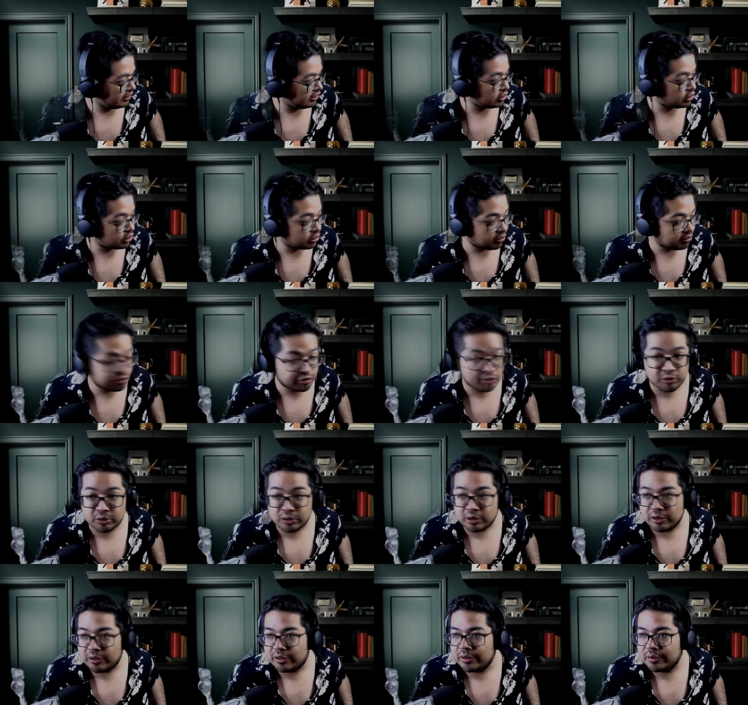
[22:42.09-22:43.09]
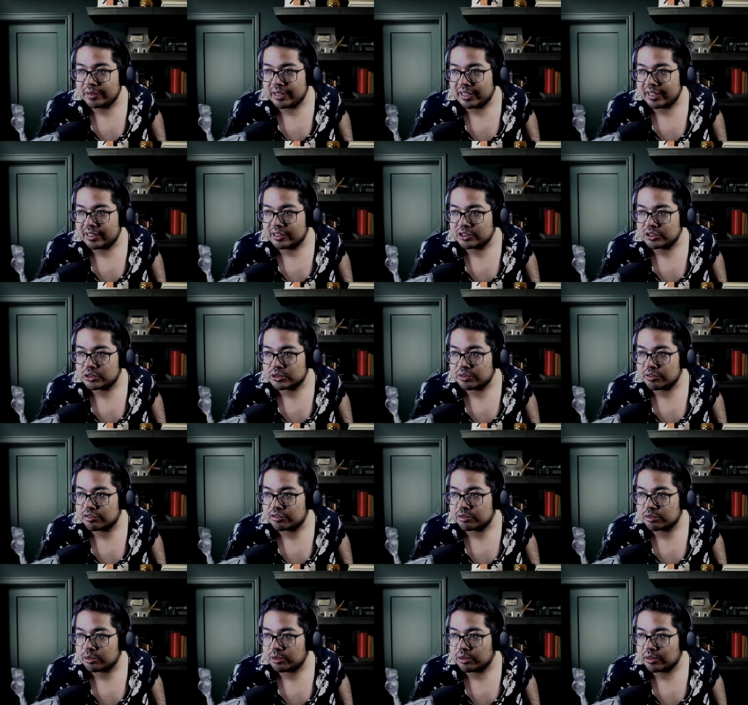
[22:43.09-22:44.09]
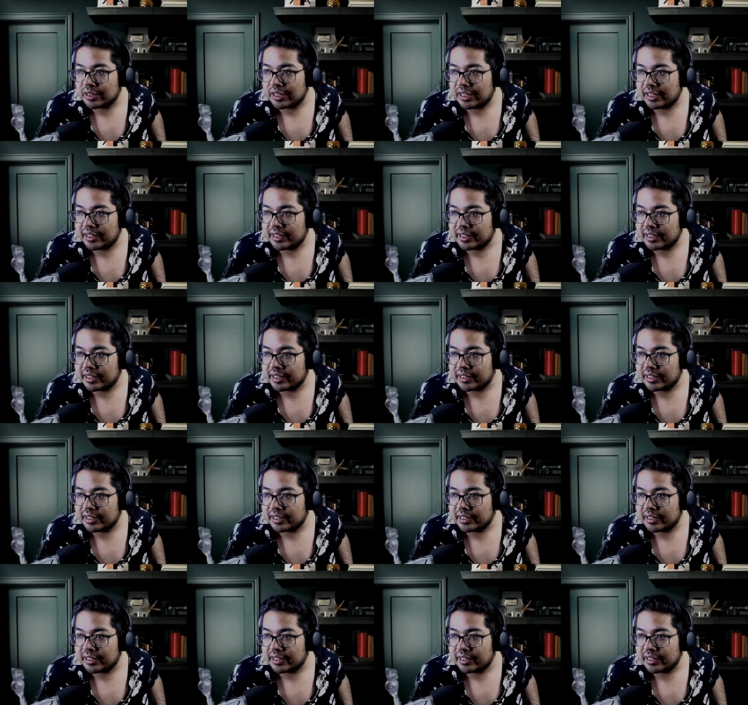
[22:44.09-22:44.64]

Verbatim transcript: Control scroll. Okay, control scroll. Got it.